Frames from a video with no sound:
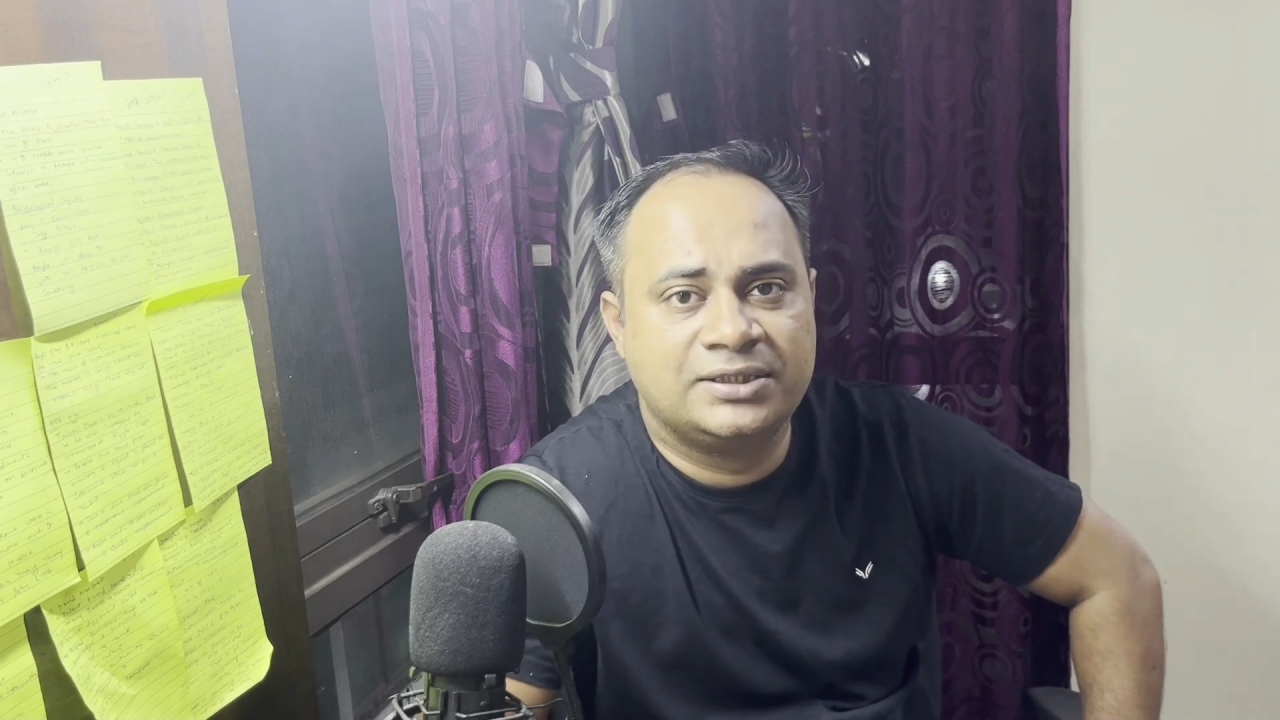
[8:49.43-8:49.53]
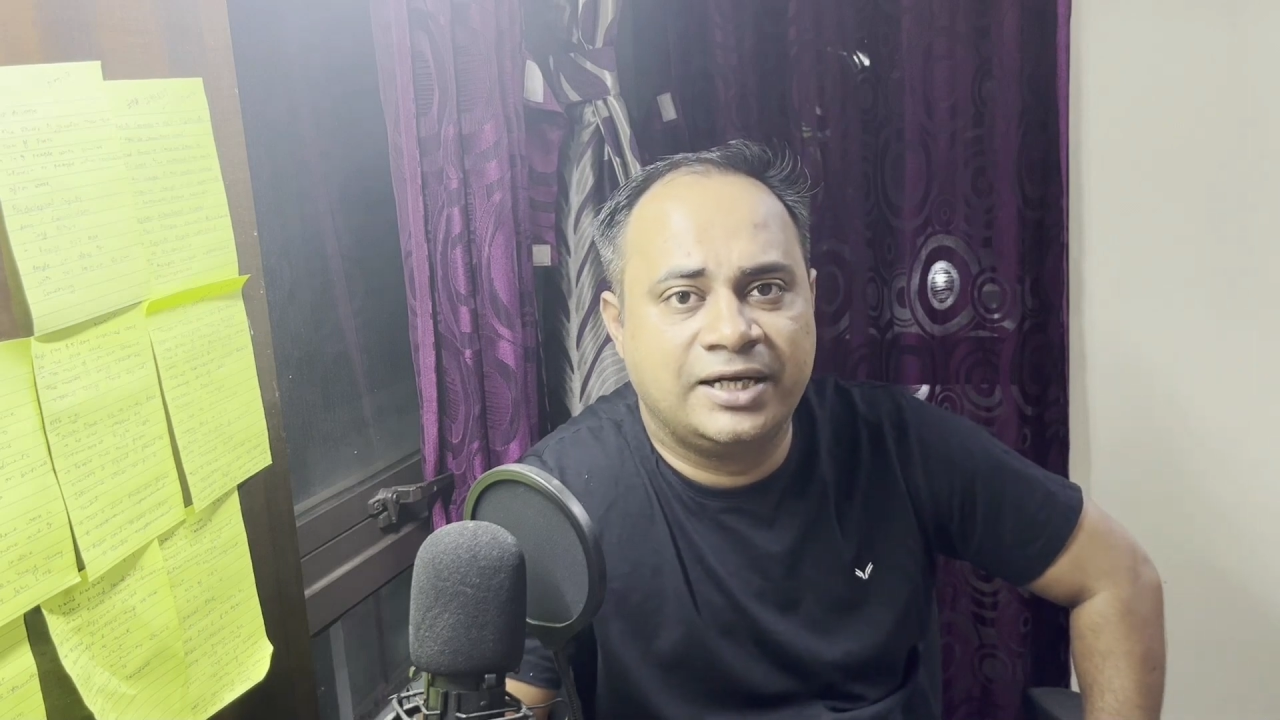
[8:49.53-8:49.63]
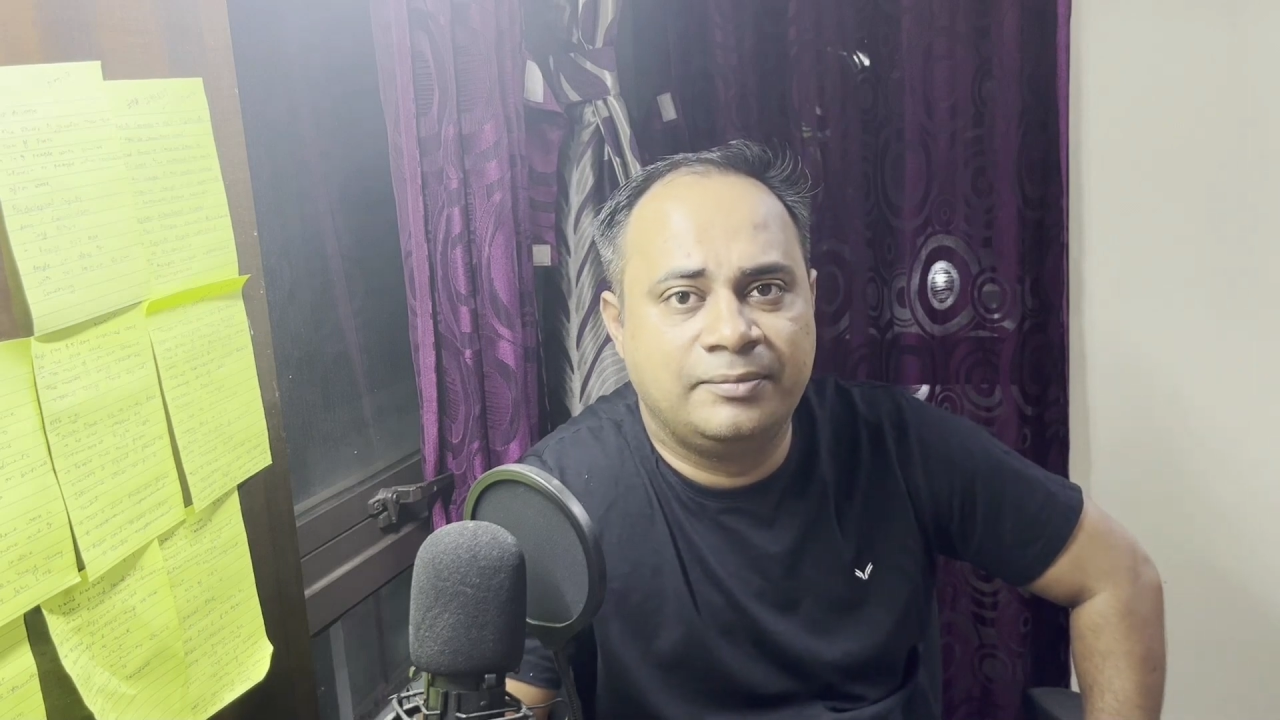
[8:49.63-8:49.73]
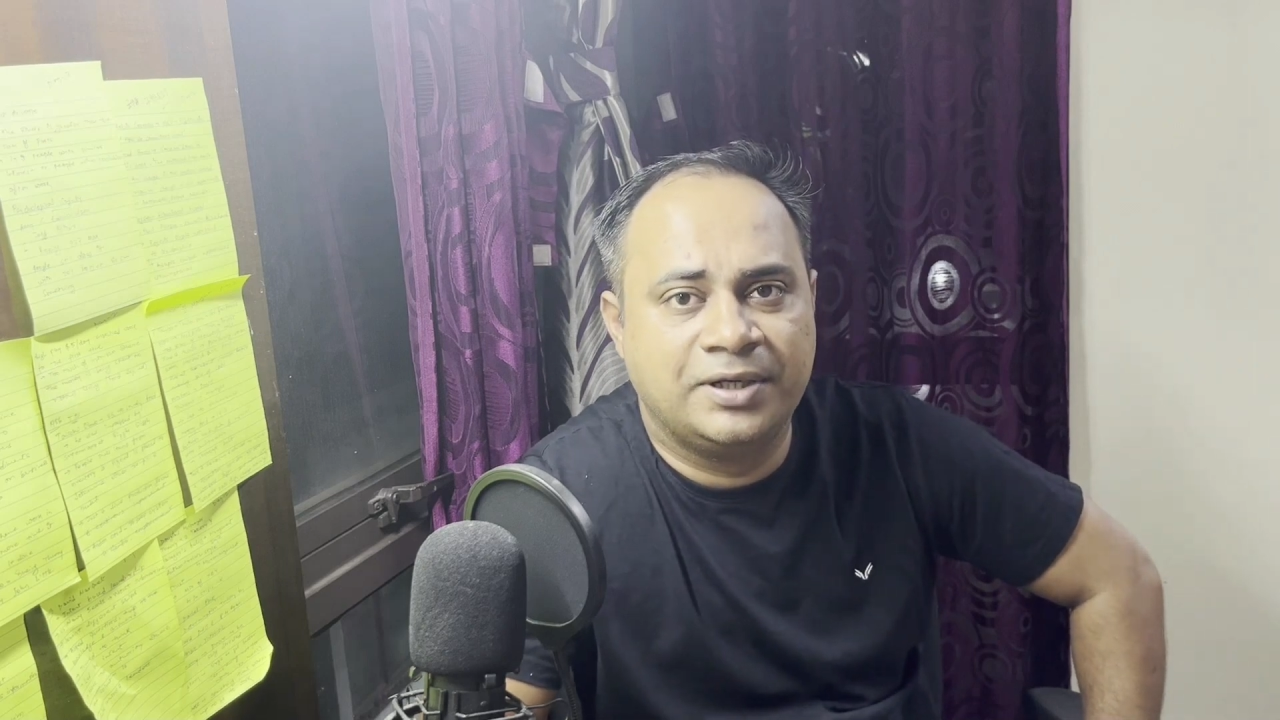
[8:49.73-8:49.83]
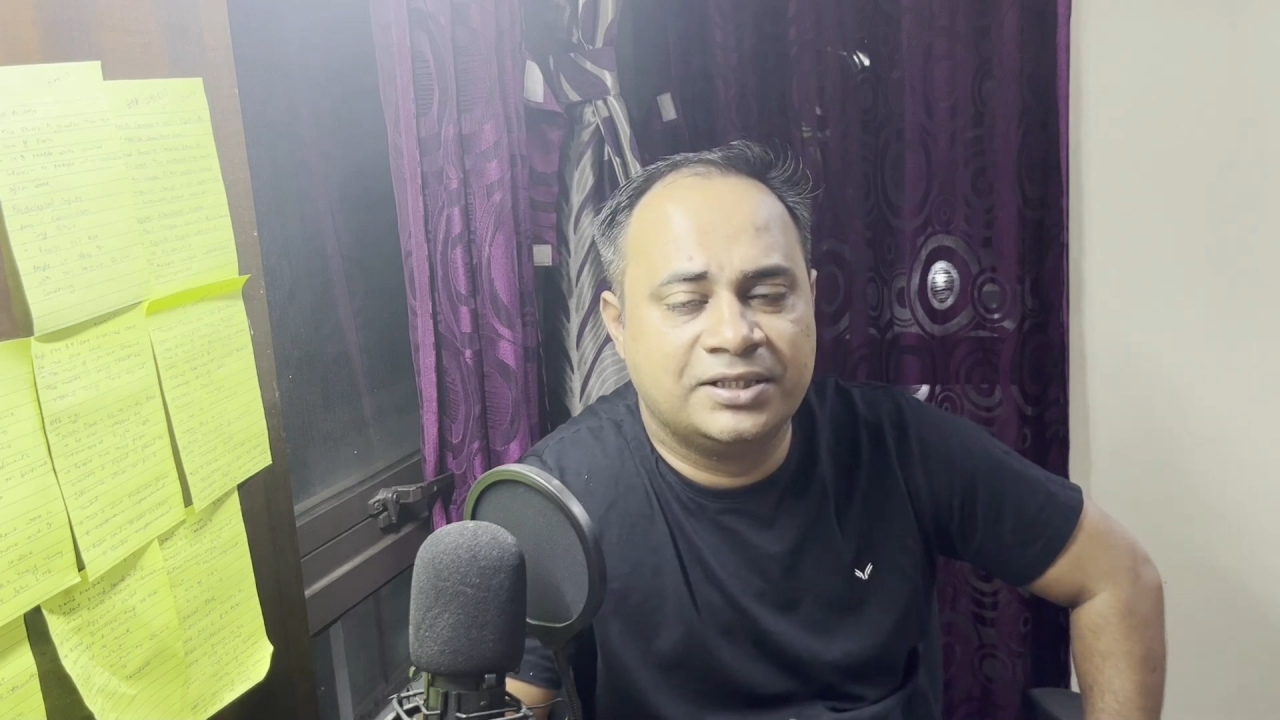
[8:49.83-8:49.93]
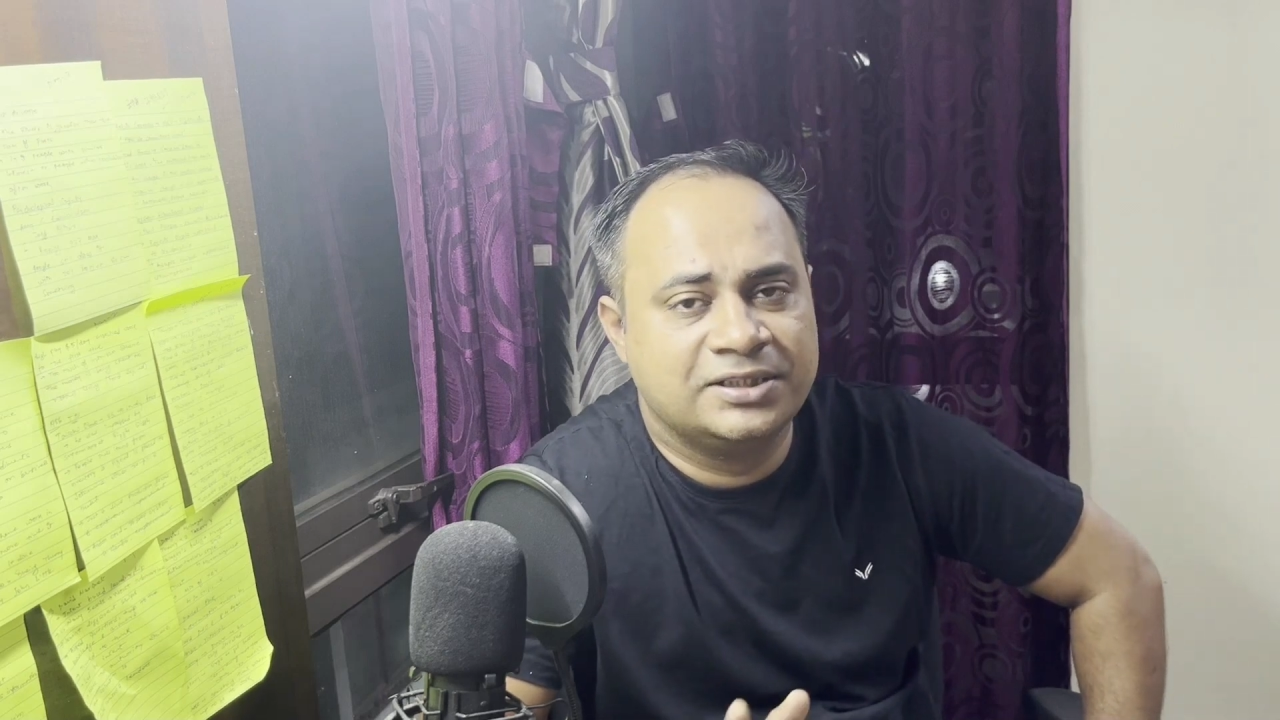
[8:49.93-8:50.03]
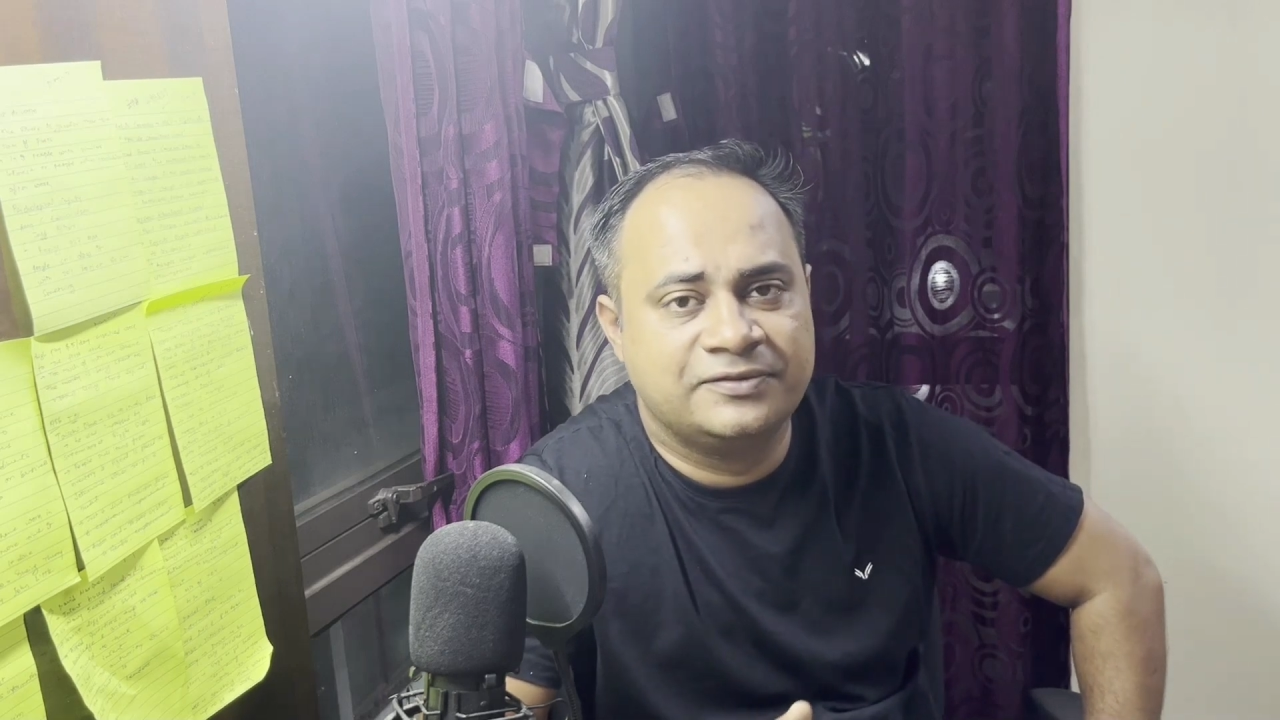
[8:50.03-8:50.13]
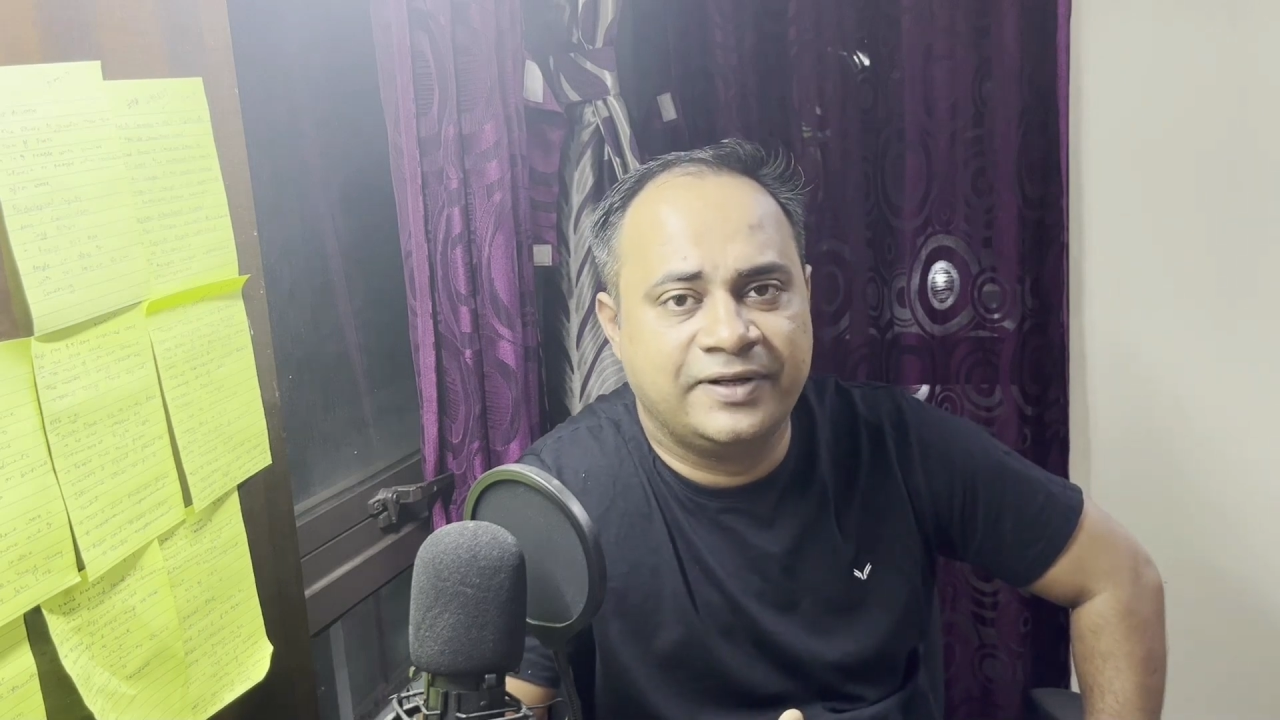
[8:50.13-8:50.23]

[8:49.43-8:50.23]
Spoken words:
because it's very